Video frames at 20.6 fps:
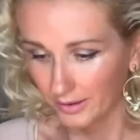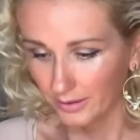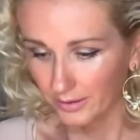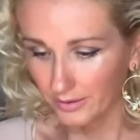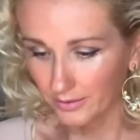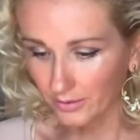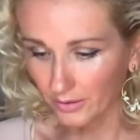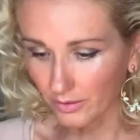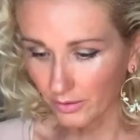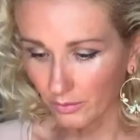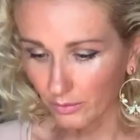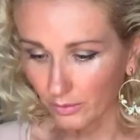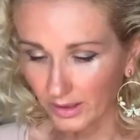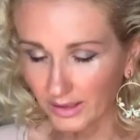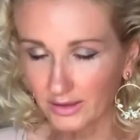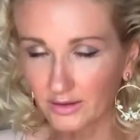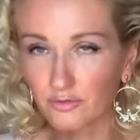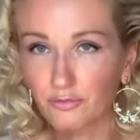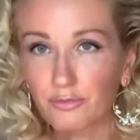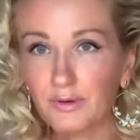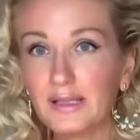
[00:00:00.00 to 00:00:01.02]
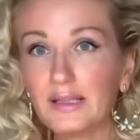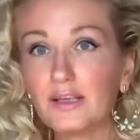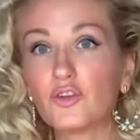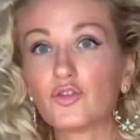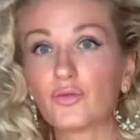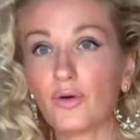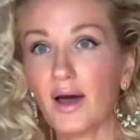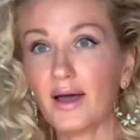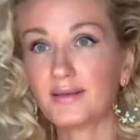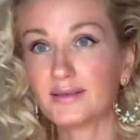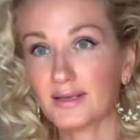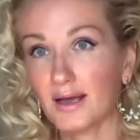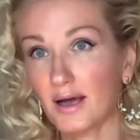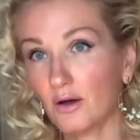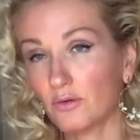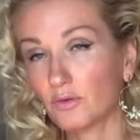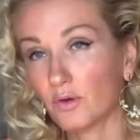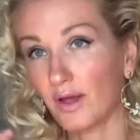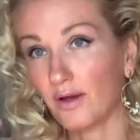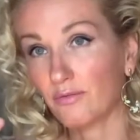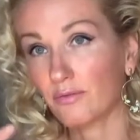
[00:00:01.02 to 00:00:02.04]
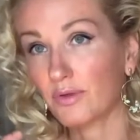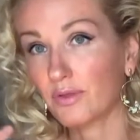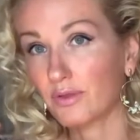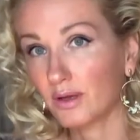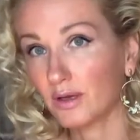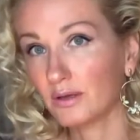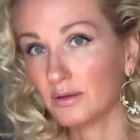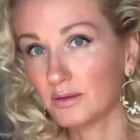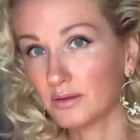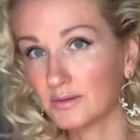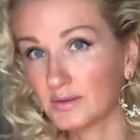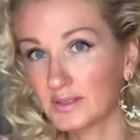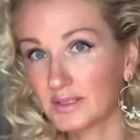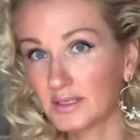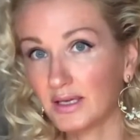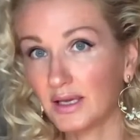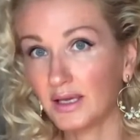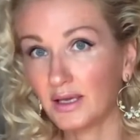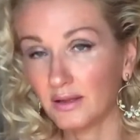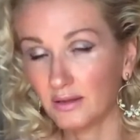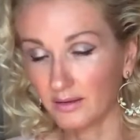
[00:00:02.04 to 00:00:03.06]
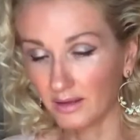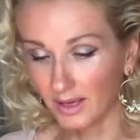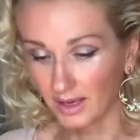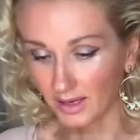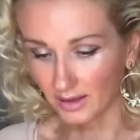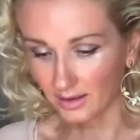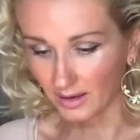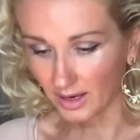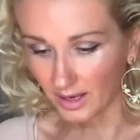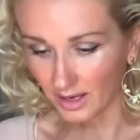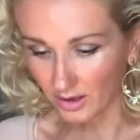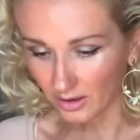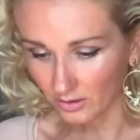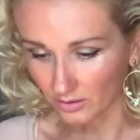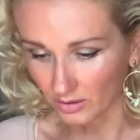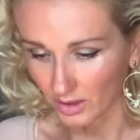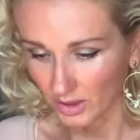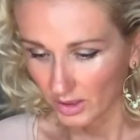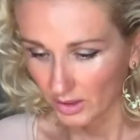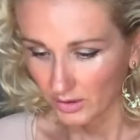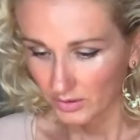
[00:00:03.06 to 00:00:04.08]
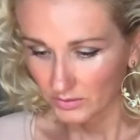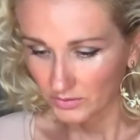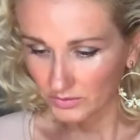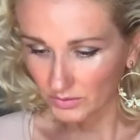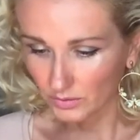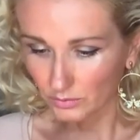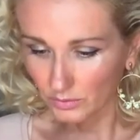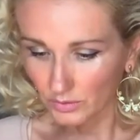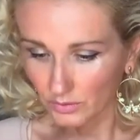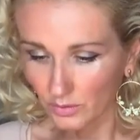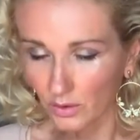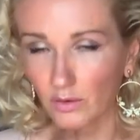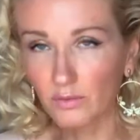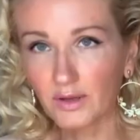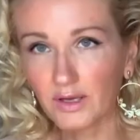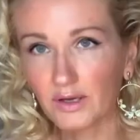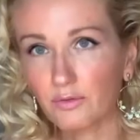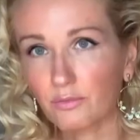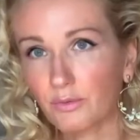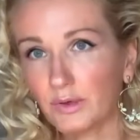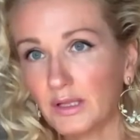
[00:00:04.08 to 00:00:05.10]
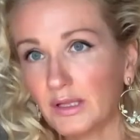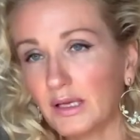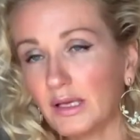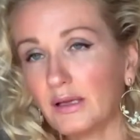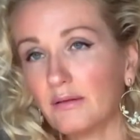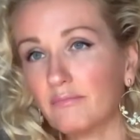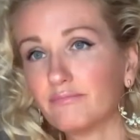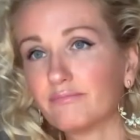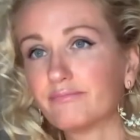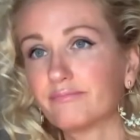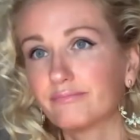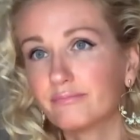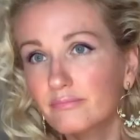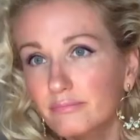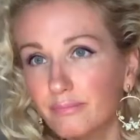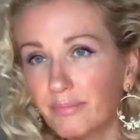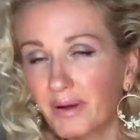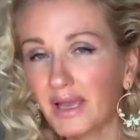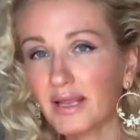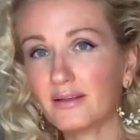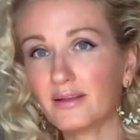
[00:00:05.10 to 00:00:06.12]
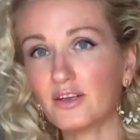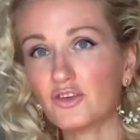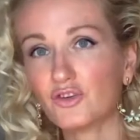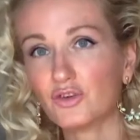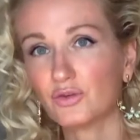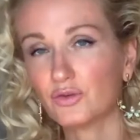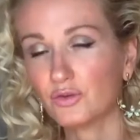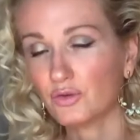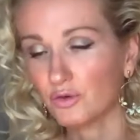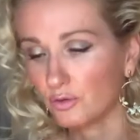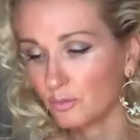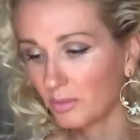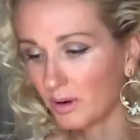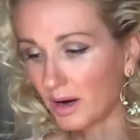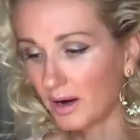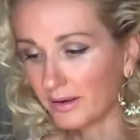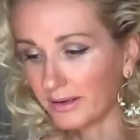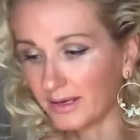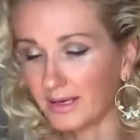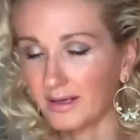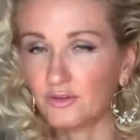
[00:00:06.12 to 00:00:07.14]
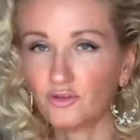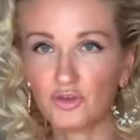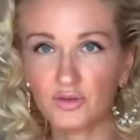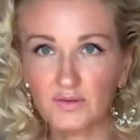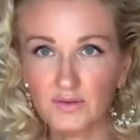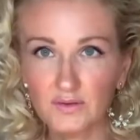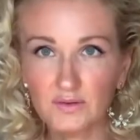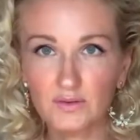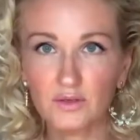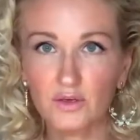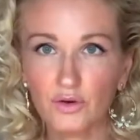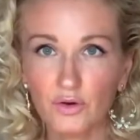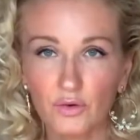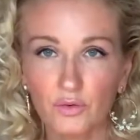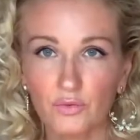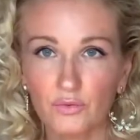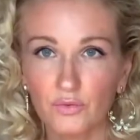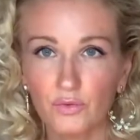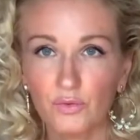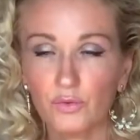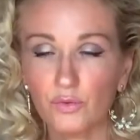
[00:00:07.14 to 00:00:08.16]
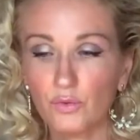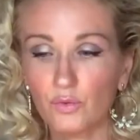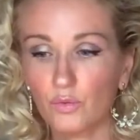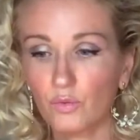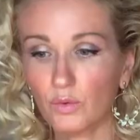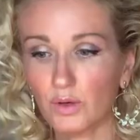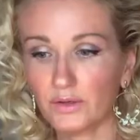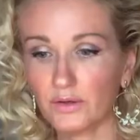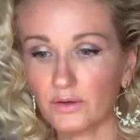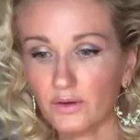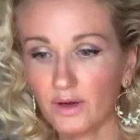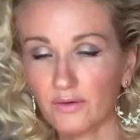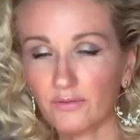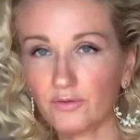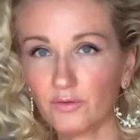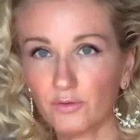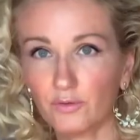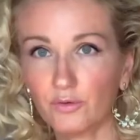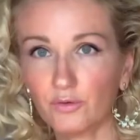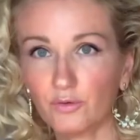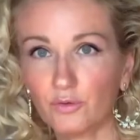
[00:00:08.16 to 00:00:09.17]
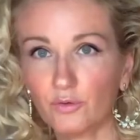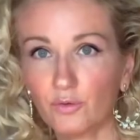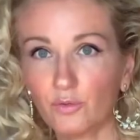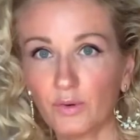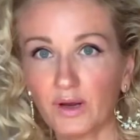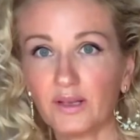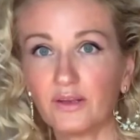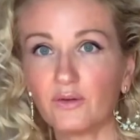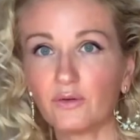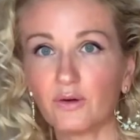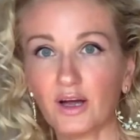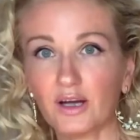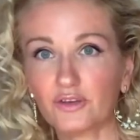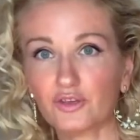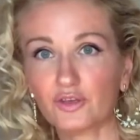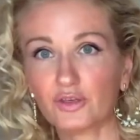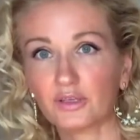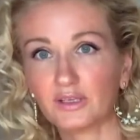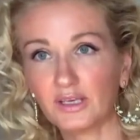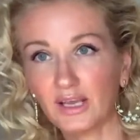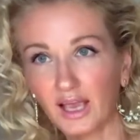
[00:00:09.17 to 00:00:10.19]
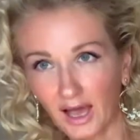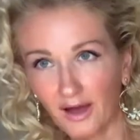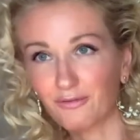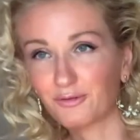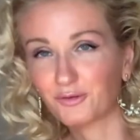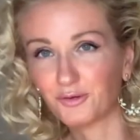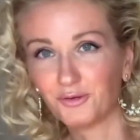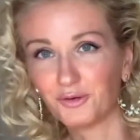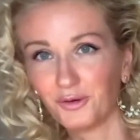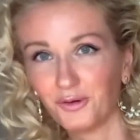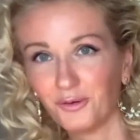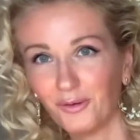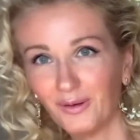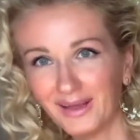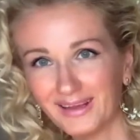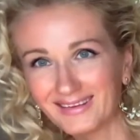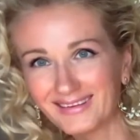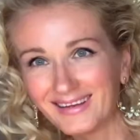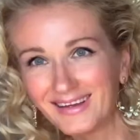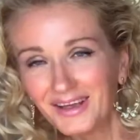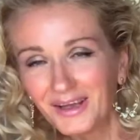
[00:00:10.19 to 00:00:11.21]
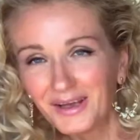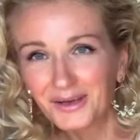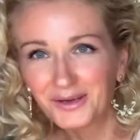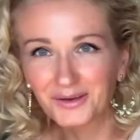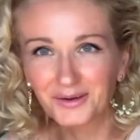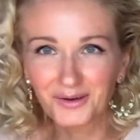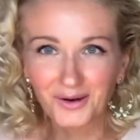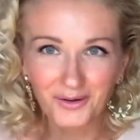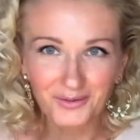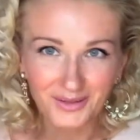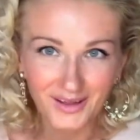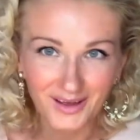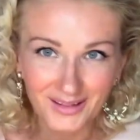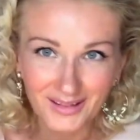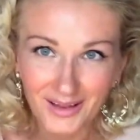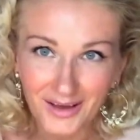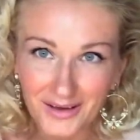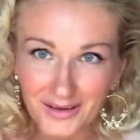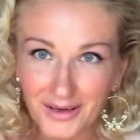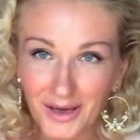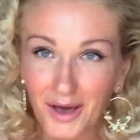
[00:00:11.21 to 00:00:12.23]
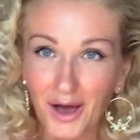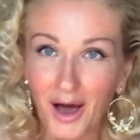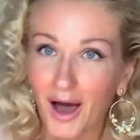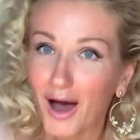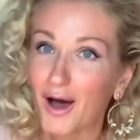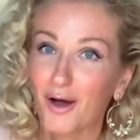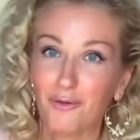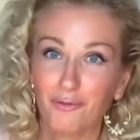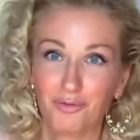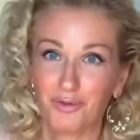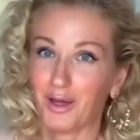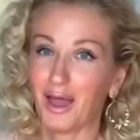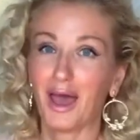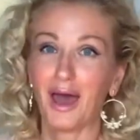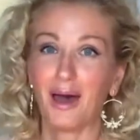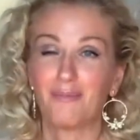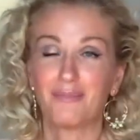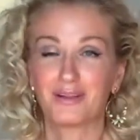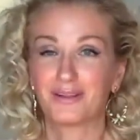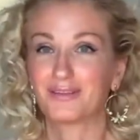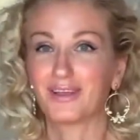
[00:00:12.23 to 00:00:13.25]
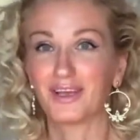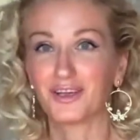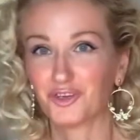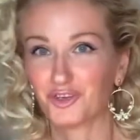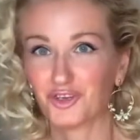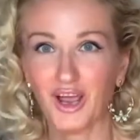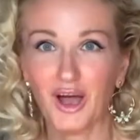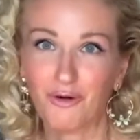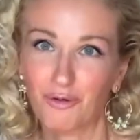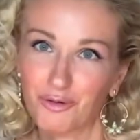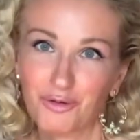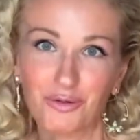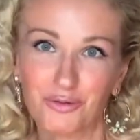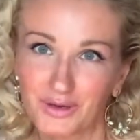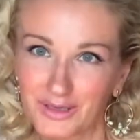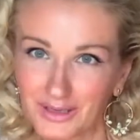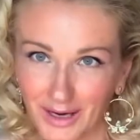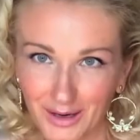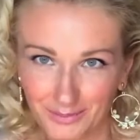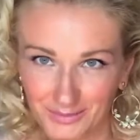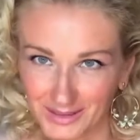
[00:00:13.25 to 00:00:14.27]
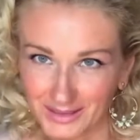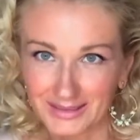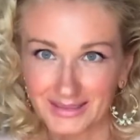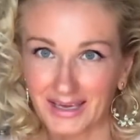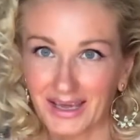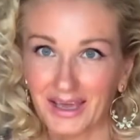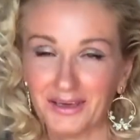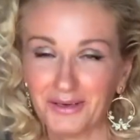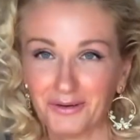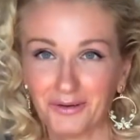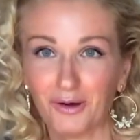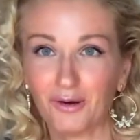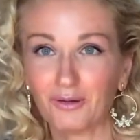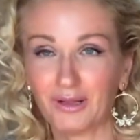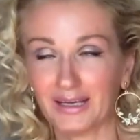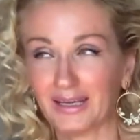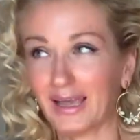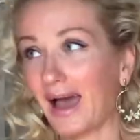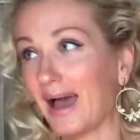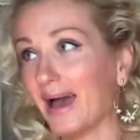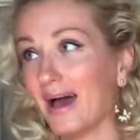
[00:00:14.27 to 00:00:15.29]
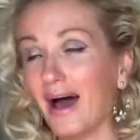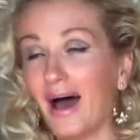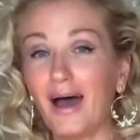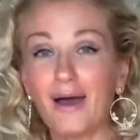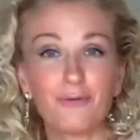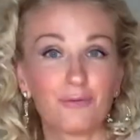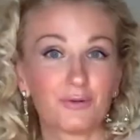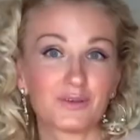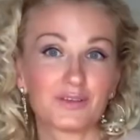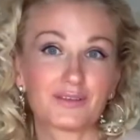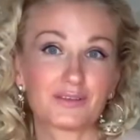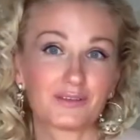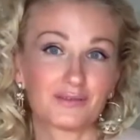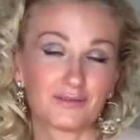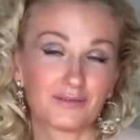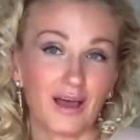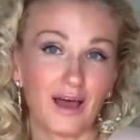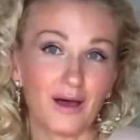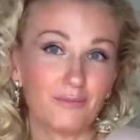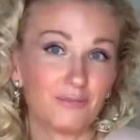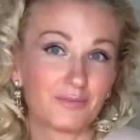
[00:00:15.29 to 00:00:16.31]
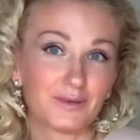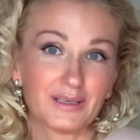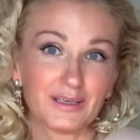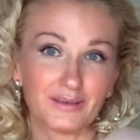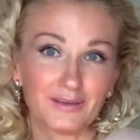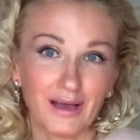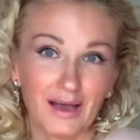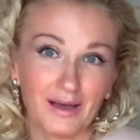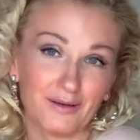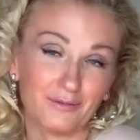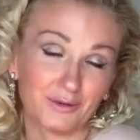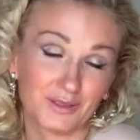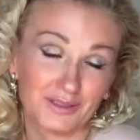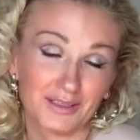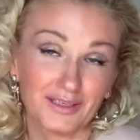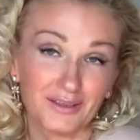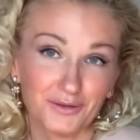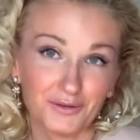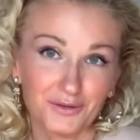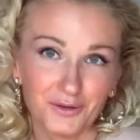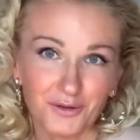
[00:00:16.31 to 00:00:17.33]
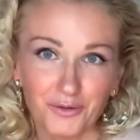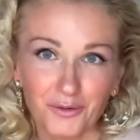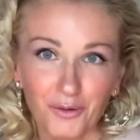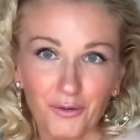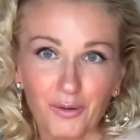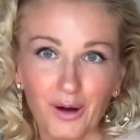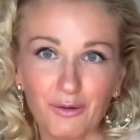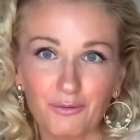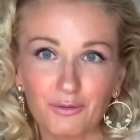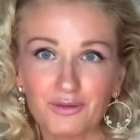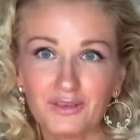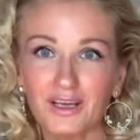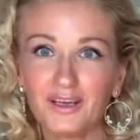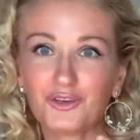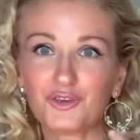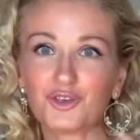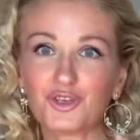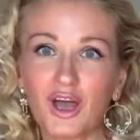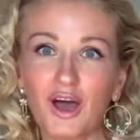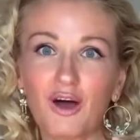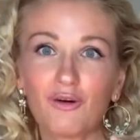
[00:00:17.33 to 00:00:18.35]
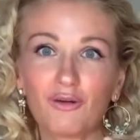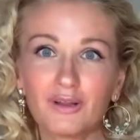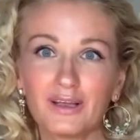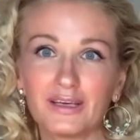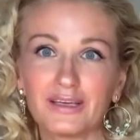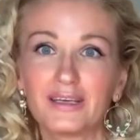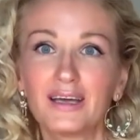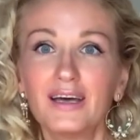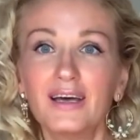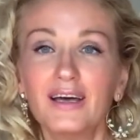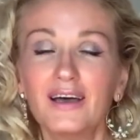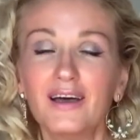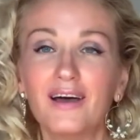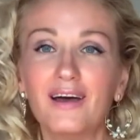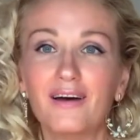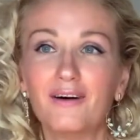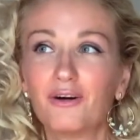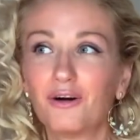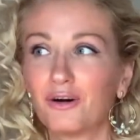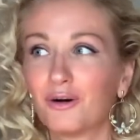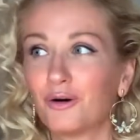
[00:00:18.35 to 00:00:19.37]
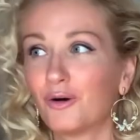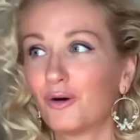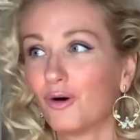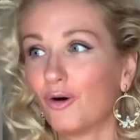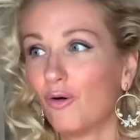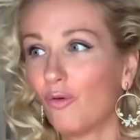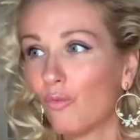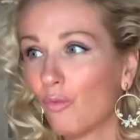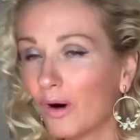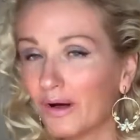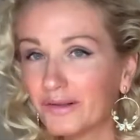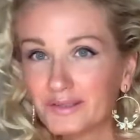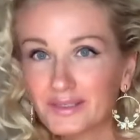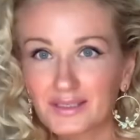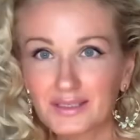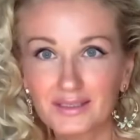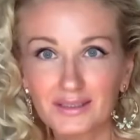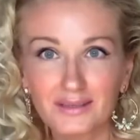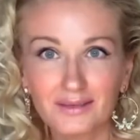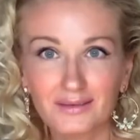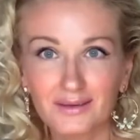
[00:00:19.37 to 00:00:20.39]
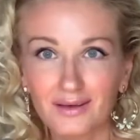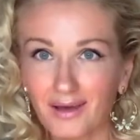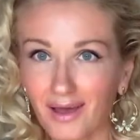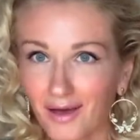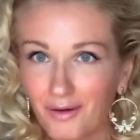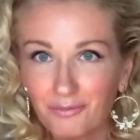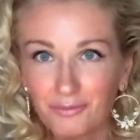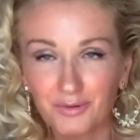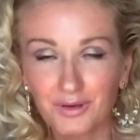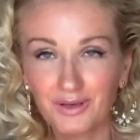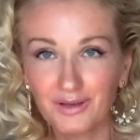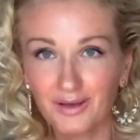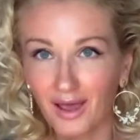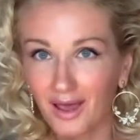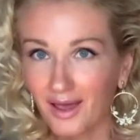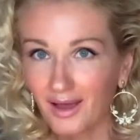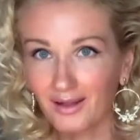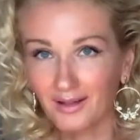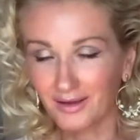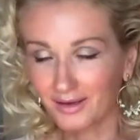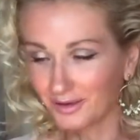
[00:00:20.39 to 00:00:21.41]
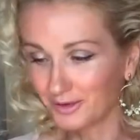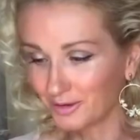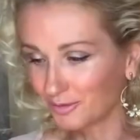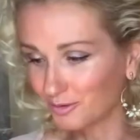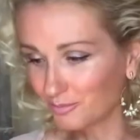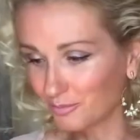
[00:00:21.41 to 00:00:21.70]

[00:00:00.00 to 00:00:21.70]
You know, it really dries out everything, skin and hair. So, you know, like really pay attention to your body and just, you know, do what you have to do when you actually have to do it, you know, not like out of the habit, take shower 3 times a day, you know, like I was guilty, you know, I would take a shower like once every day, like in the